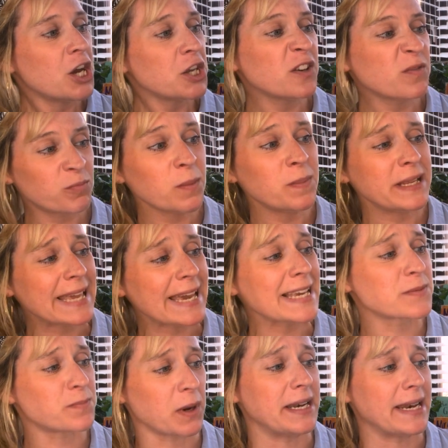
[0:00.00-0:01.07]
You've probably
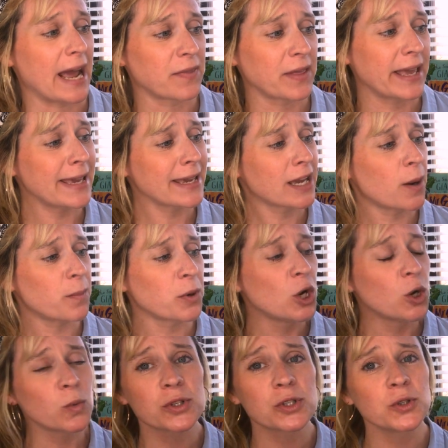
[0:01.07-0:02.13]
guessed by now that Hiccup
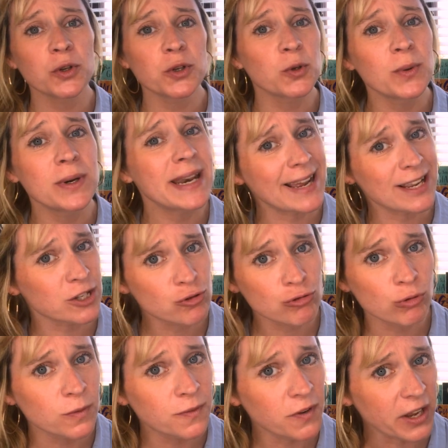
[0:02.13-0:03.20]
was not your
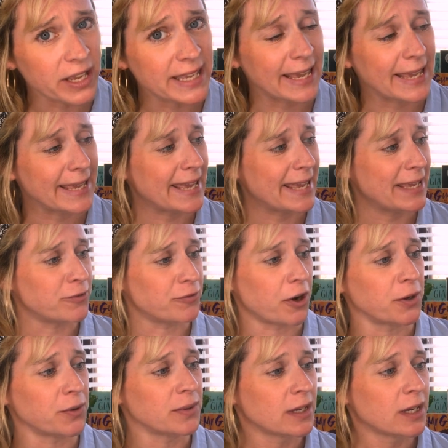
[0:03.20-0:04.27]
natural Viking
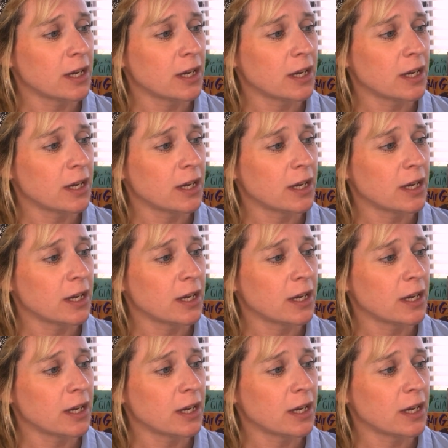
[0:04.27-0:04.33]
hero.